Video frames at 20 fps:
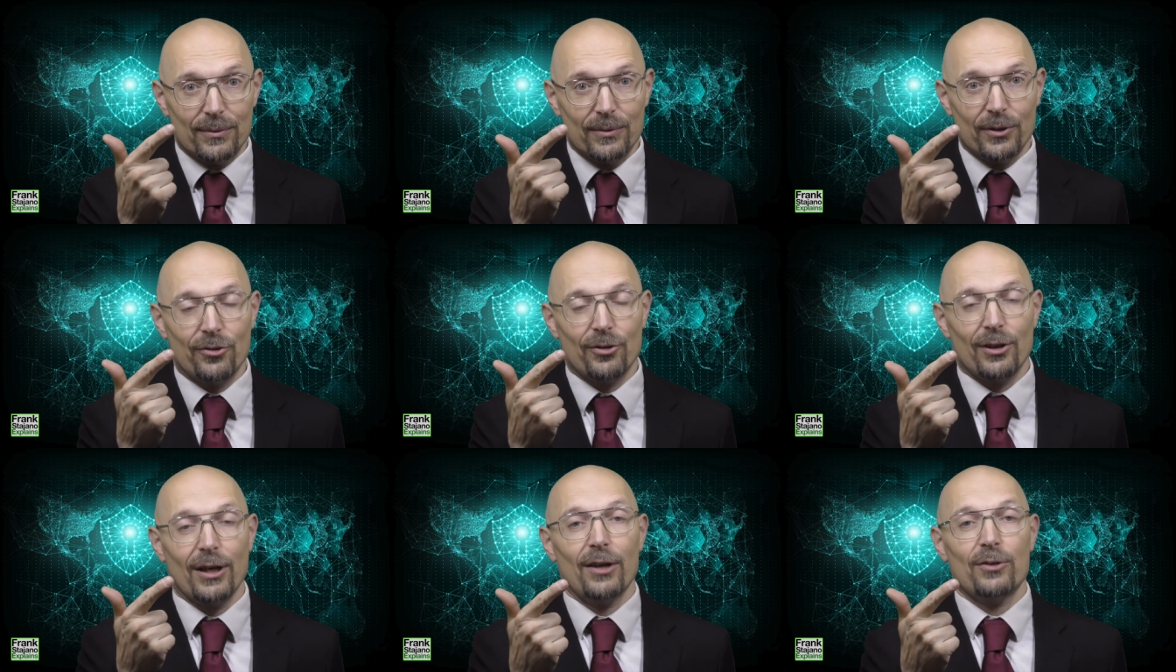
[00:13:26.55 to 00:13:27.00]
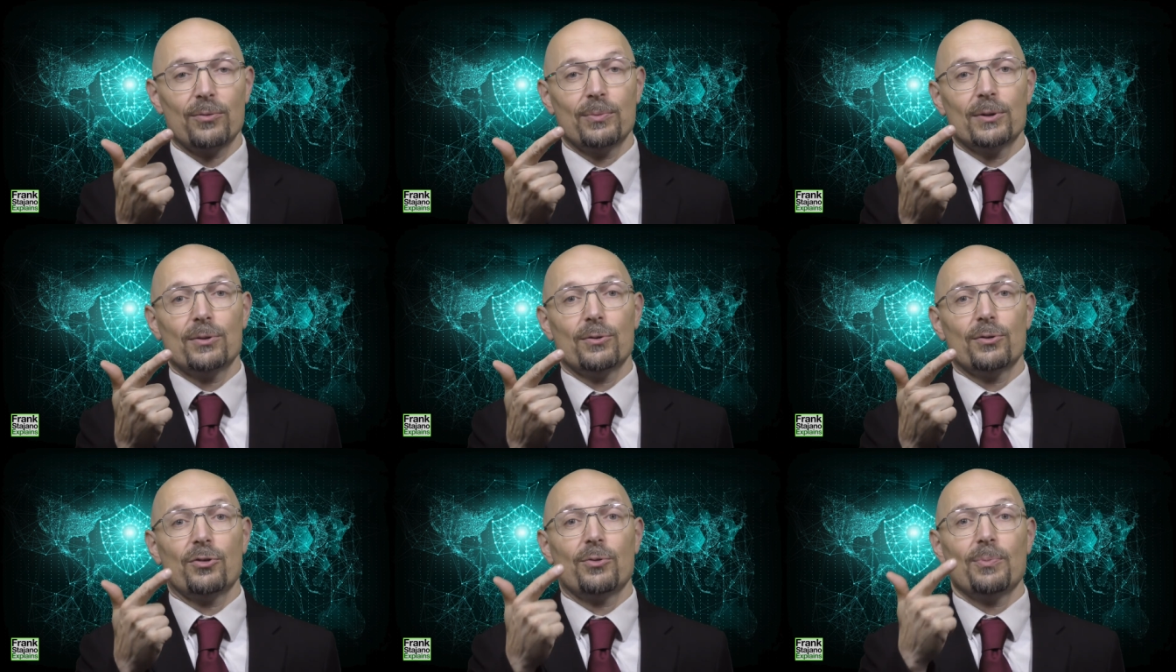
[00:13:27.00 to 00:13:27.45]
which allows
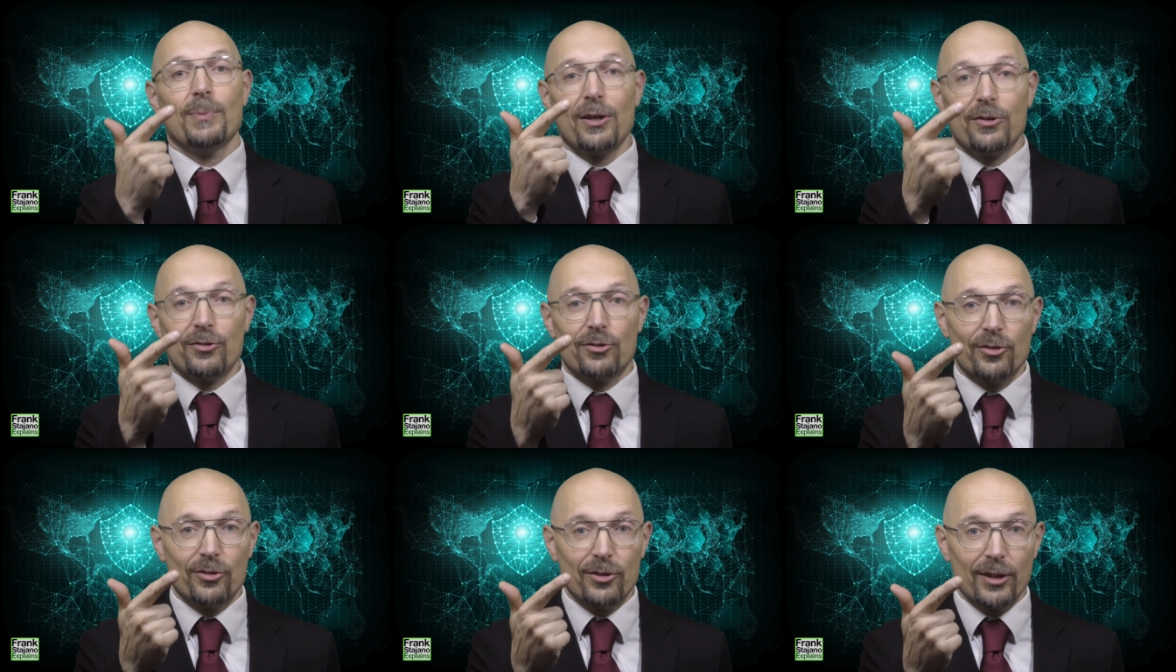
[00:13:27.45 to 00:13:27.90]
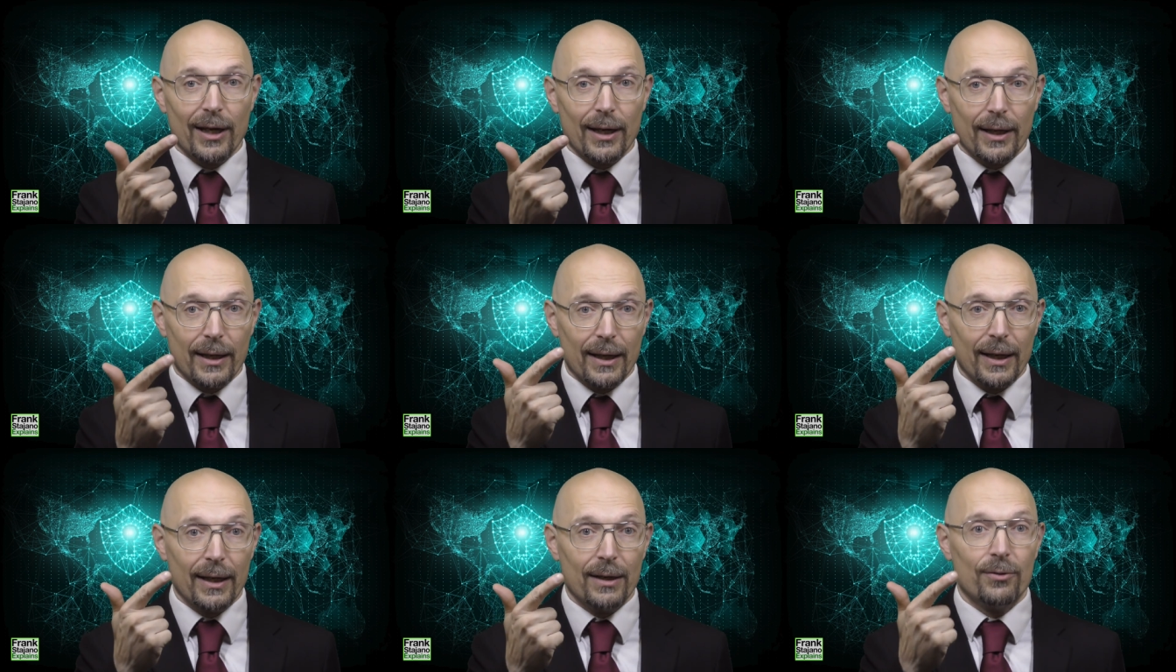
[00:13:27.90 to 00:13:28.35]
me to smash the
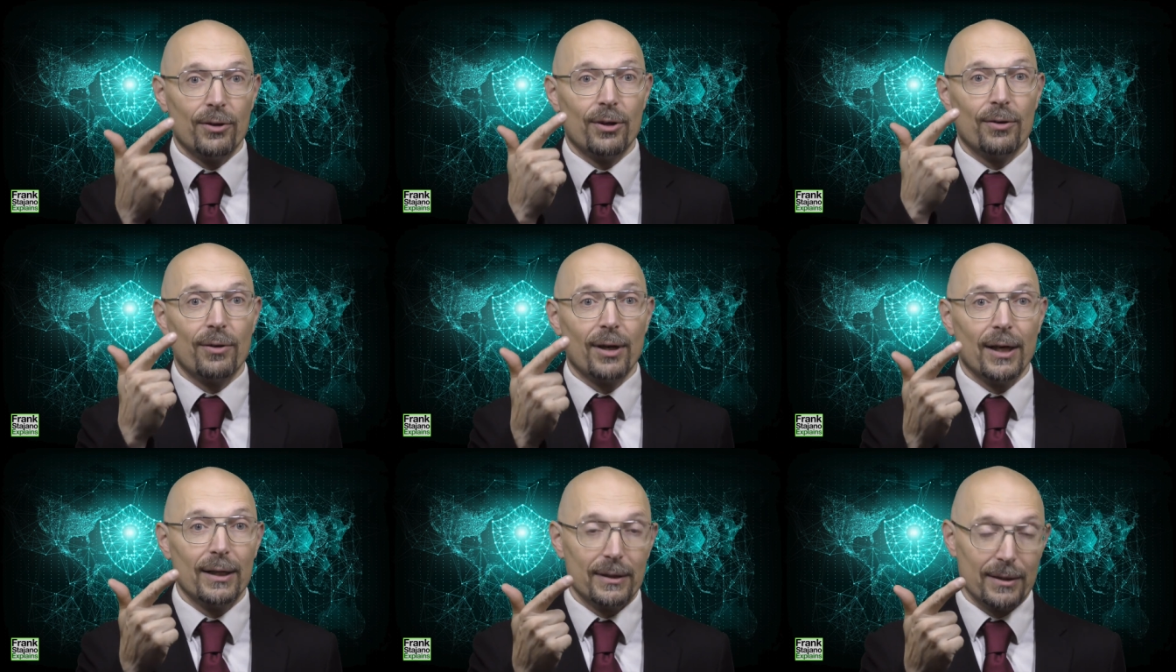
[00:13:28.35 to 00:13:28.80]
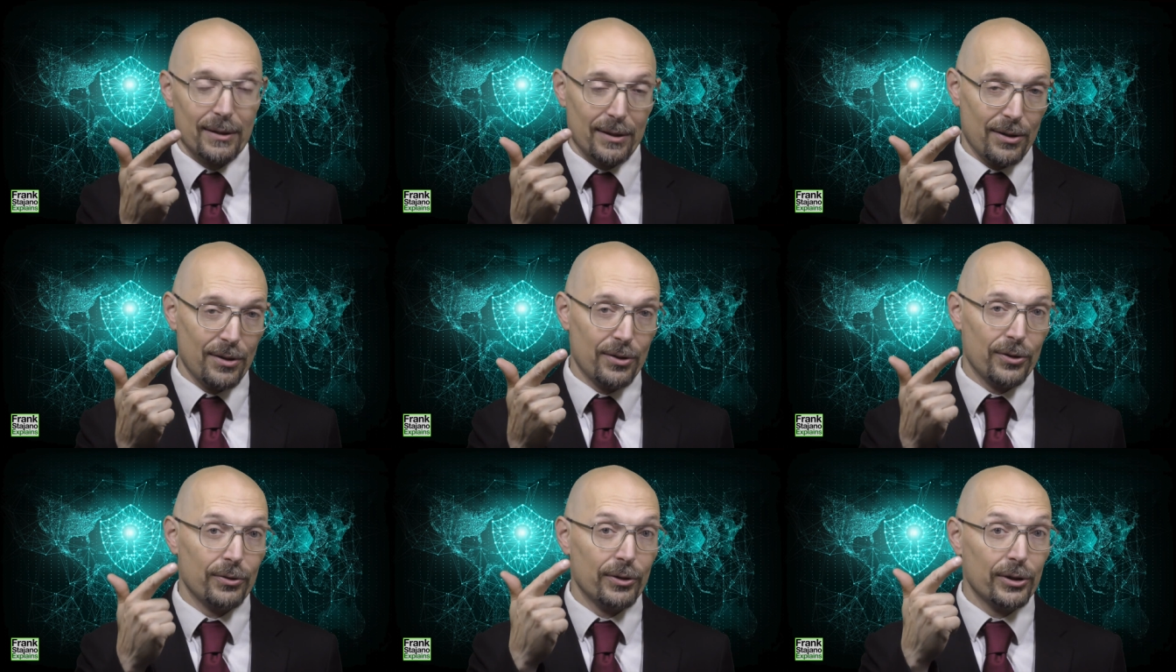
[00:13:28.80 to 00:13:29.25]
stack and rewrite
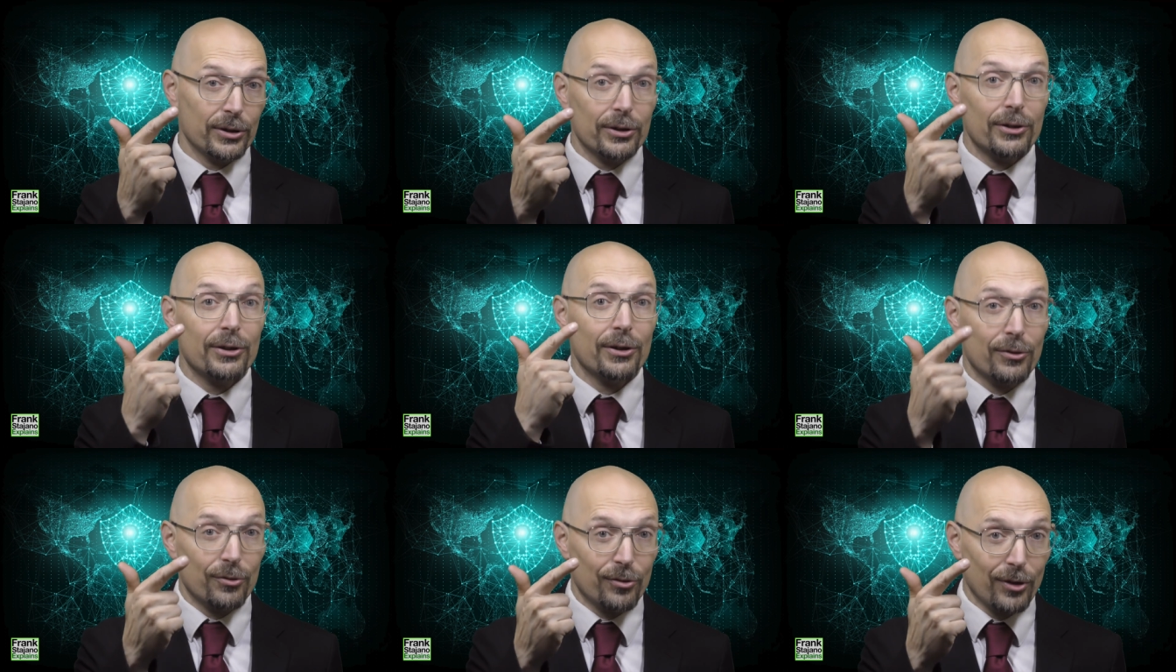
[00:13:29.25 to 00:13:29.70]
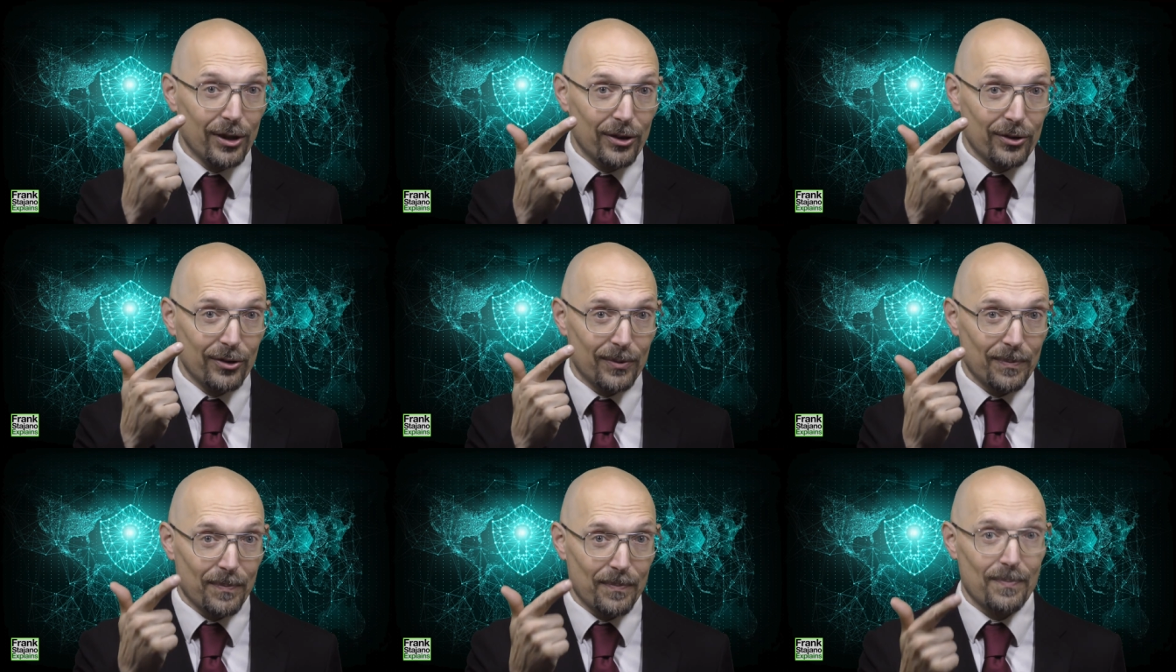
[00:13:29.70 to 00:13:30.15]
the return address.